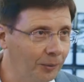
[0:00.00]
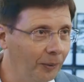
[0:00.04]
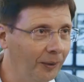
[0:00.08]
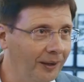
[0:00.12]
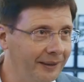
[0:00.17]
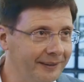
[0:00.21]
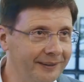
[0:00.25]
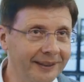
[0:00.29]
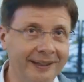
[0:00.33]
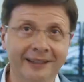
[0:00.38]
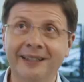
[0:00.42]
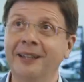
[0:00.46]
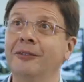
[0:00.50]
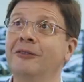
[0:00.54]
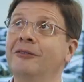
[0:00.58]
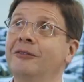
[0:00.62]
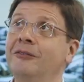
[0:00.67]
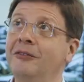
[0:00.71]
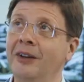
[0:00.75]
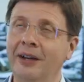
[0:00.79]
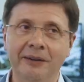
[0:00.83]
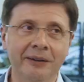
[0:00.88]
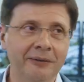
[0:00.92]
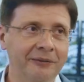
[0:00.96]
one and a
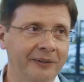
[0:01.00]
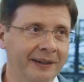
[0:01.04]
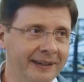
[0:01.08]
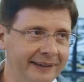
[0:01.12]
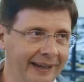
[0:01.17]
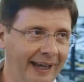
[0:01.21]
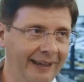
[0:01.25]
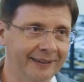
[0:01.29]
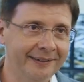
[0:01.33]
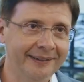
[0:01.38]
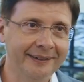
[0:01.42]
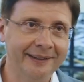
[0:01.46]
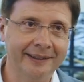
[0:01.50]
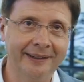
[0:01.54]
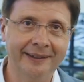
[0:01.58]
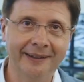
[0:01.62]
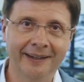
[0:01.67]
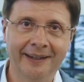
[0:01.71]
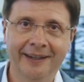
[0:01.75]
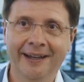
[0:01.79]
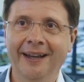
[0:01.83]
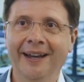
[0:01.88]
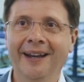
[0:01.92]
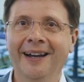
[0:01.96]
very fantastic
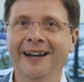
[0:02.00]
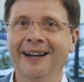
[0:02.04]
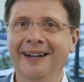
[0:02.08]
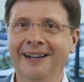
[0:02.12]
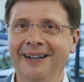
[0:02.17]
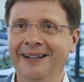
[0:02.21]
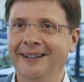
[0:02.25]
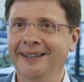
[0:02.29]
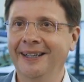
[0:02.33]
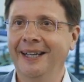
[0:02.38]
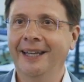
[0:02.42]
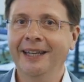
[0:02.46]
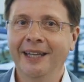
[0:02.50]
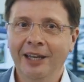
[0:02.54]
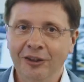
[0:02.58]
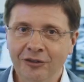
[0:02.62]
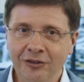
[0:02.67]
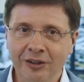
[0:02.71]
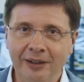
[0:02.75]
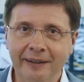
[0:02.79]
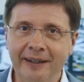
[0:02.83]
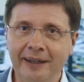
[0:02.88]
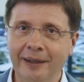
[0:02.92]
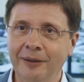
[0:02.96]

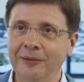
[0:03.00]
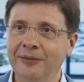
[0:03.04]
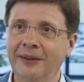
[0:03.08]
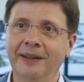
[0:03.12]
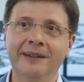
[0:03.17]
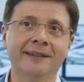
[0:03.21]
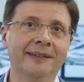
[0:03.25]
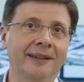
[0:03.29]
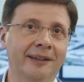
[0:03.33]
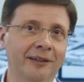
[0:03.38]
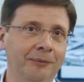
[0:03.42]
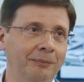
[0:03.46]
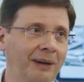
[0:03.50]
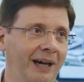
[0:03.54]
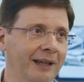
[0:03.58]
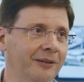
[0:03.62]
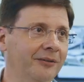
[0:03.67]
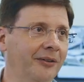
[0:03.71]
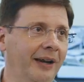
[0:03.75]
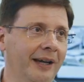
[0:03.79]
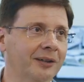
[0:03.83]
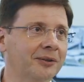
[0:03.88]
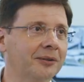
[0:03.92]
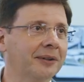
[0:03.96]
initiative is the Smart
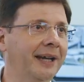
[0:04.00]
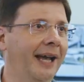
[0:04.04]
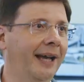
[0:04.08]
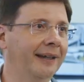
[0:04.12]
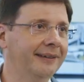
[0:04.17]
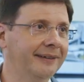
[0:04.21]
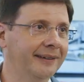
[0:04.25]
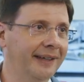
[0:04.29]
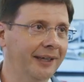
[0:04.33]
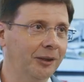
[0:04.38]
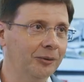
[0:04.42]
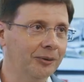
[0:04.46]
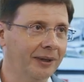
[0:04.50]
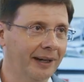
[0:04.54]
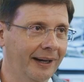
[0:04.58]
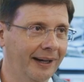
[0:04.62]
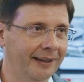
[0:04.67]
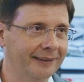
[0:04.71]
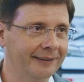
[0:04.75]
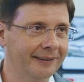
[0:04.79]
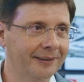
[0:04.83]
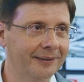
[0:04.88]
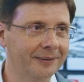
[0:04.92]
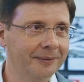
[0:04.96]
Factory at TU
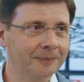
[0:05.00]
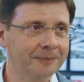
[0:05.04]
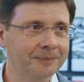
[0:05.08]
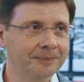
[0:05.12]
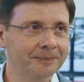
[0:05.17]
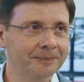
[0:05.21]
Graz.